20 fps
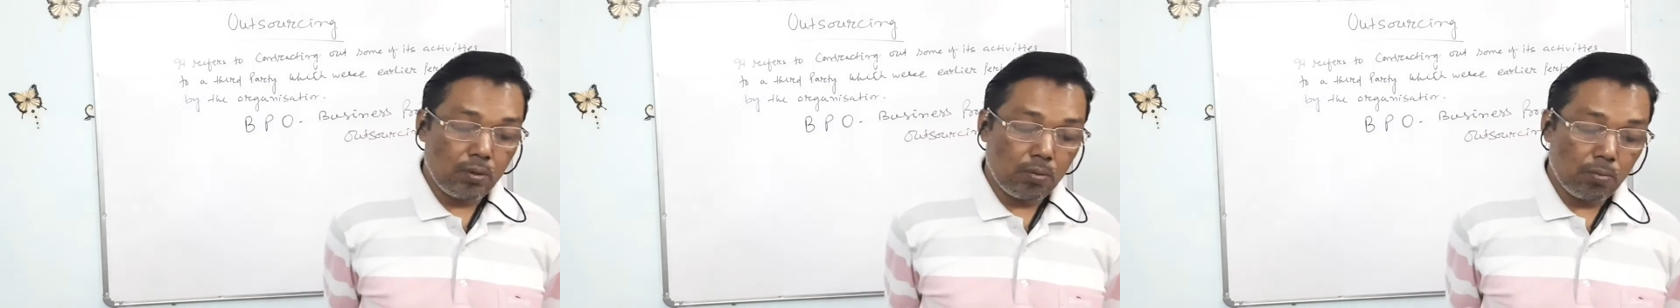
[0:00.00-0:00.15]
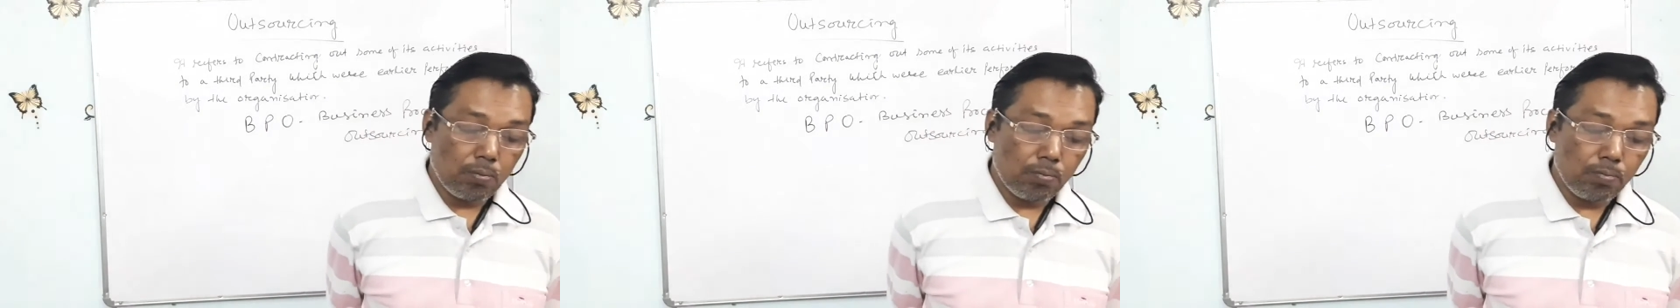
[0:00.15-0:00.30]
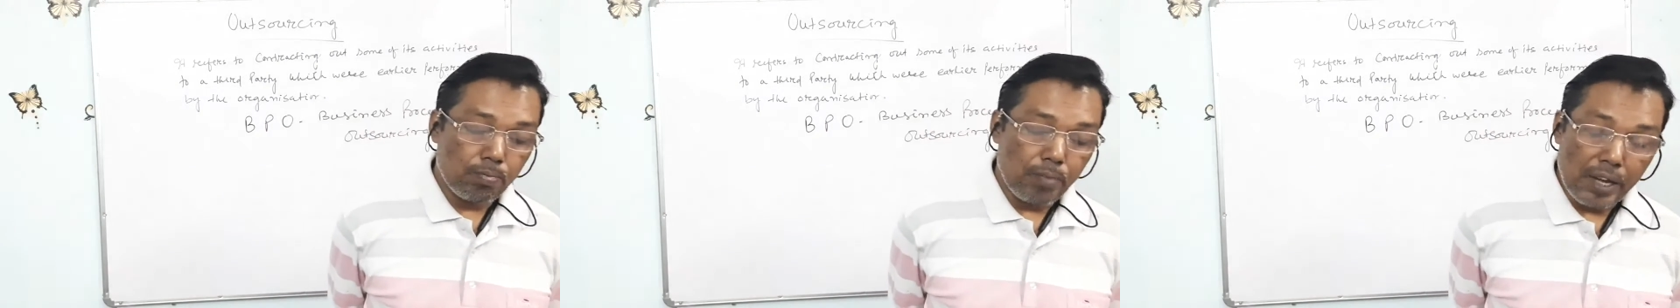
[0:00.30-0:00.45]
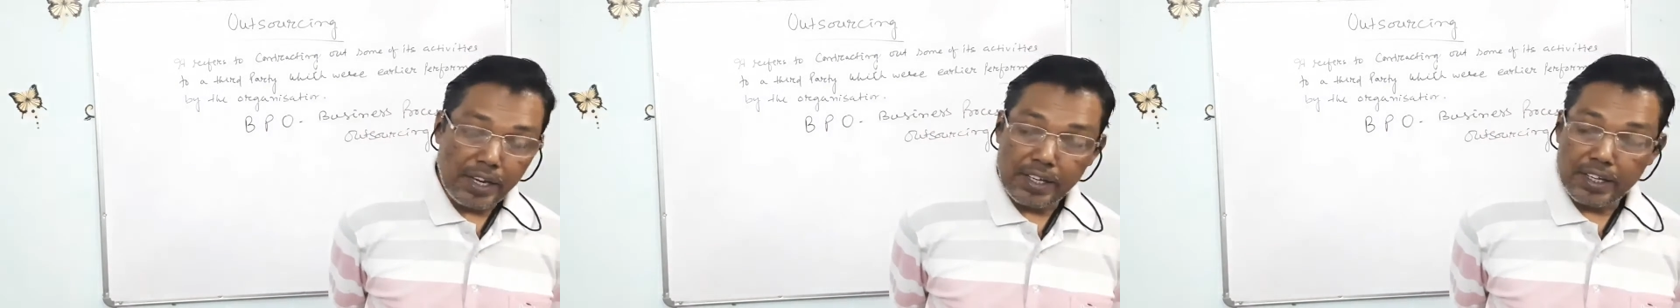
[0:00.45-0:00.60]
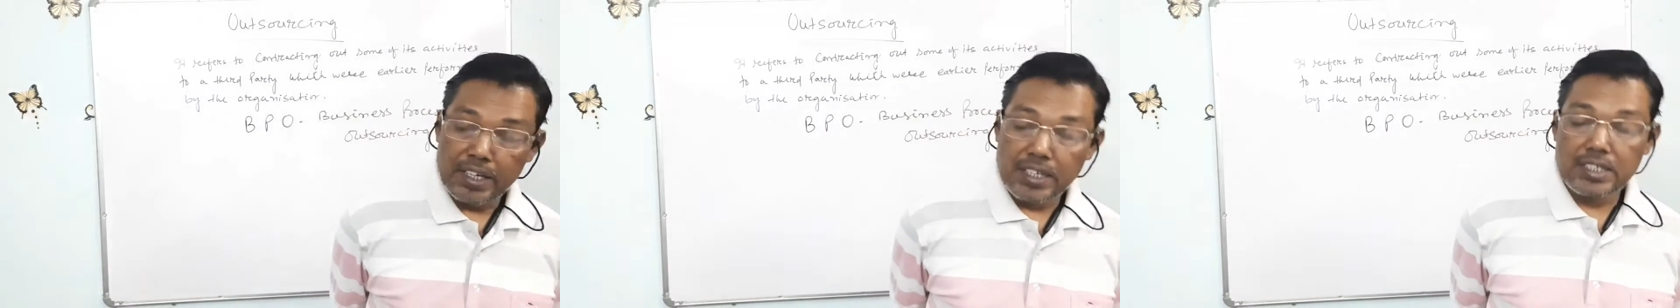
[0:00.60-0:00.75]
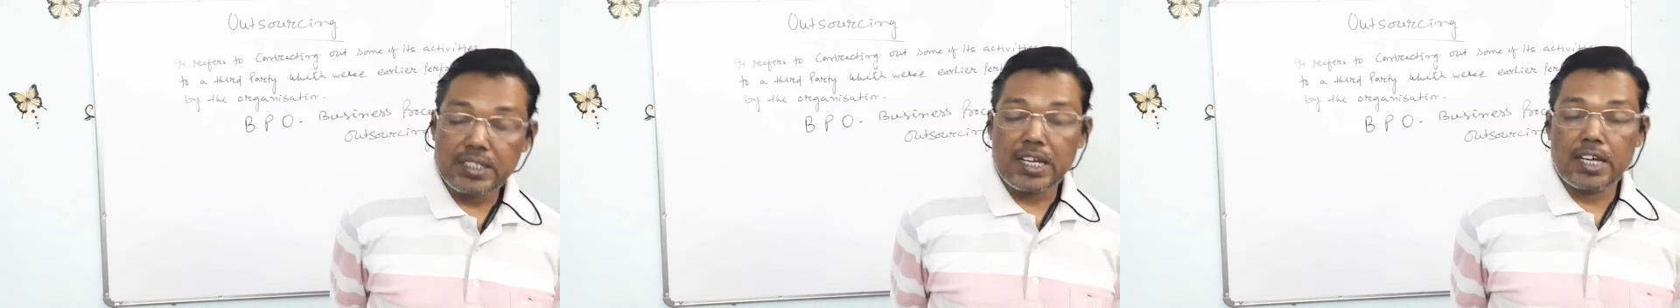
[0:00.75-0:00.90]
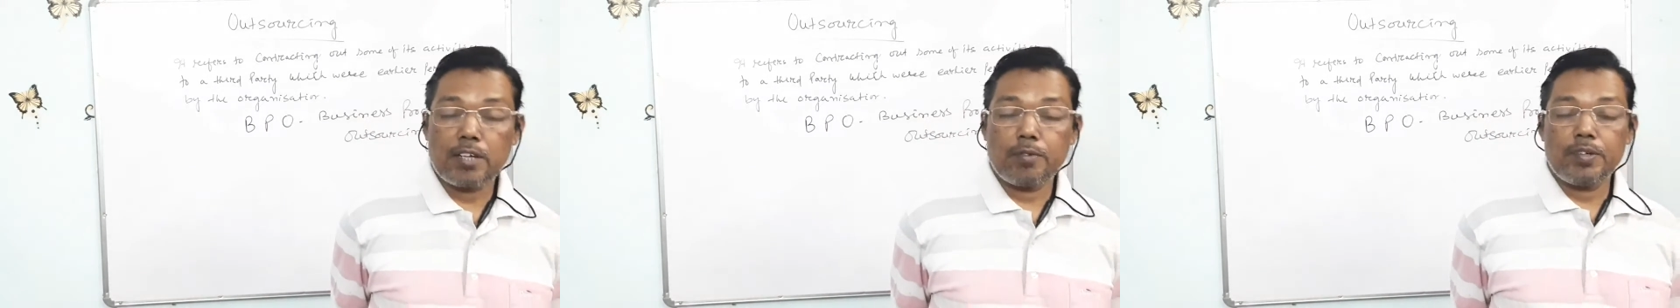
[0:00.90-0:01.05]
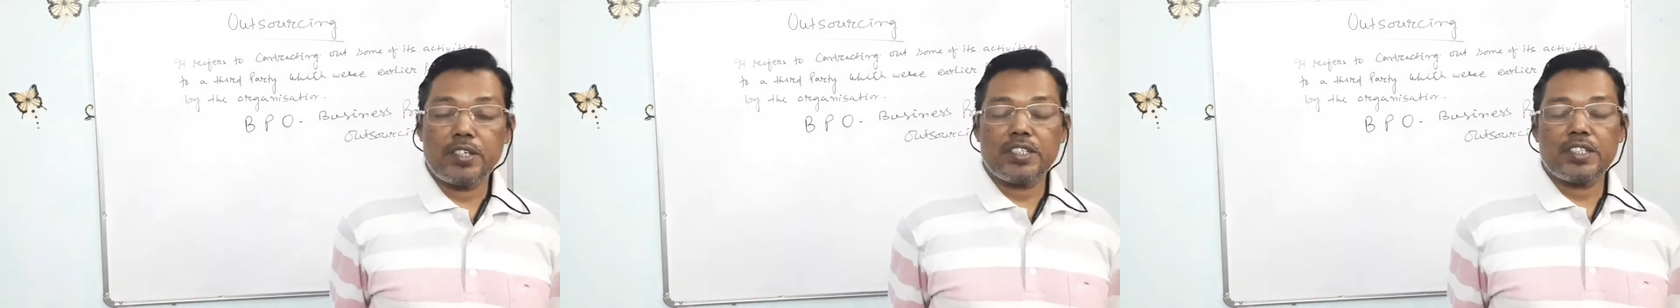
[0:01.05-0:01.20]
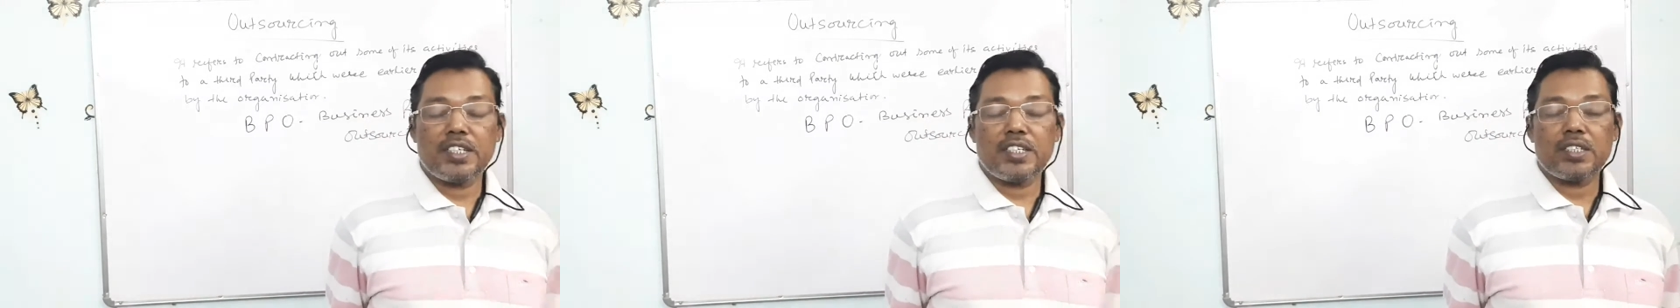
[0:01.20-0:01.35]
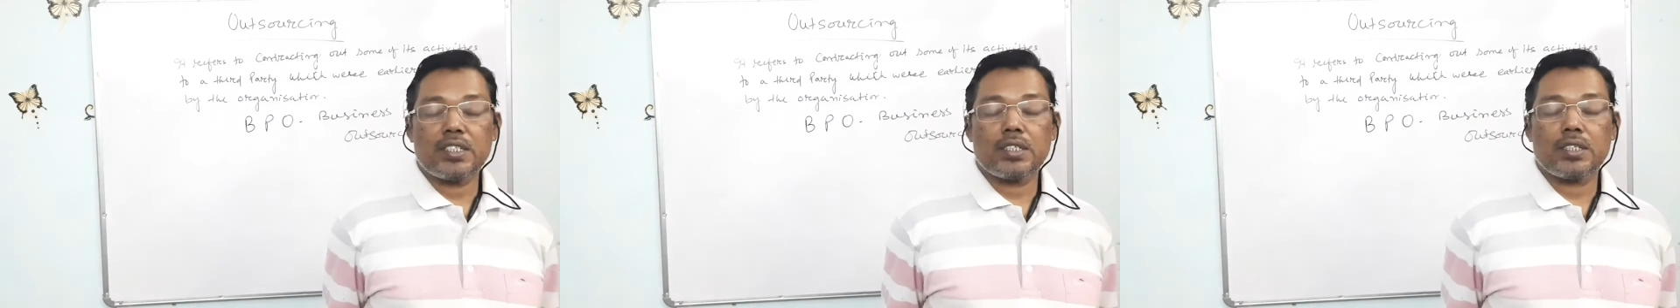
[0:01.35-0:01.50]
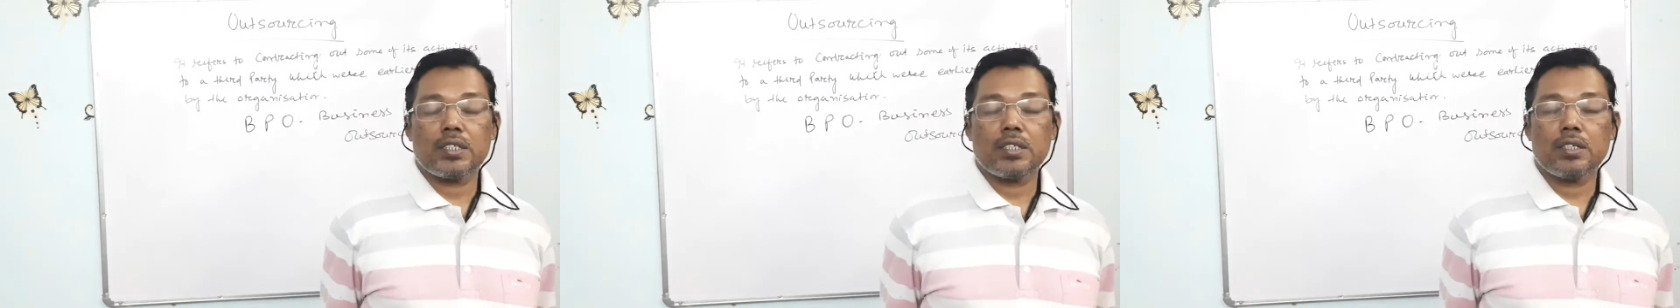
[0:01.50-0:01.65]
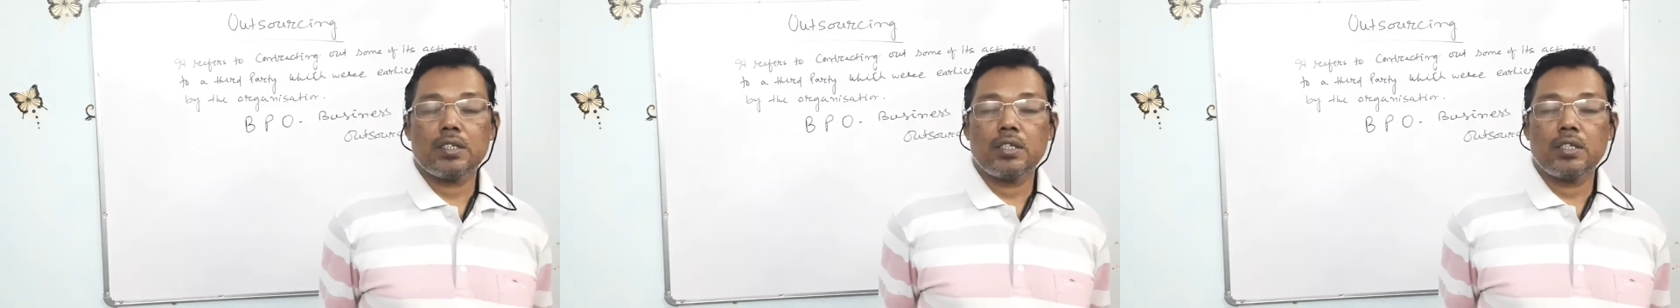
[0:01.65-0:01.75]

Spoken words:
banking services,